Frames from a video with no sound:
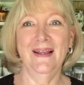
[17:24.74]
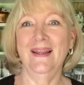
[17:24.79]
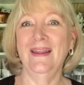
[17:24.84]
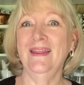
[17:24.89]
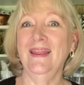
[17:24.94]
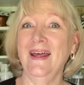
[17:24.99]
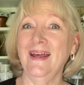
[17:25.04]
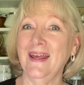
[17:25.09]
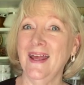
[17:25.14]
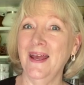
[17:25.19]

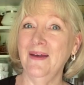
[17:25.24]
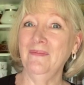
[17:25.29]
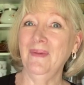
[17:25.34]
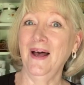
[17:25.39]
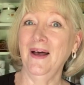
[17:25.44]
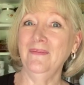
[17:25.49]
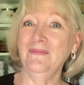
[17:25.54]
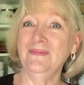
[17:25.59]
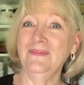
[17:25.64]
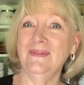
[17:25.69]
They came
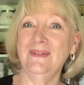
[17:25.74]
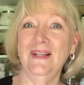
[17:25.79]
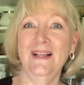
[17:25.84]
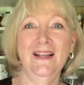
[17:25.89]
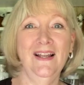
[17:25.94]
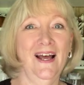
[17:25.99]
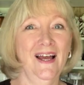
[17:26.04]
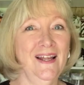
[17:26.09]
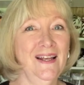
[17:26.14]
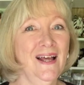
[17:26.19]
up to
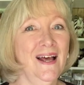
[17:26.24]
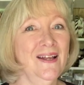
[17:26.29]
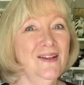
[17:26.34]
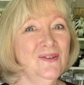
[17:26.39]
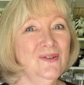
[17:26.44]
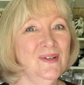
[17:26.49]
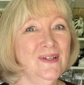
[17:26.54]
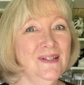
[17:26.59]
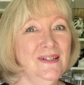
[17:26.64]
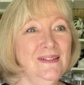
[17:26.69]

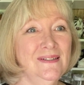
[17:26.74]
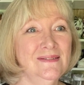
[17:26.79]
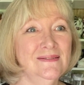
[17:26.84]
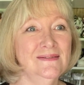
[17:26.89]
900.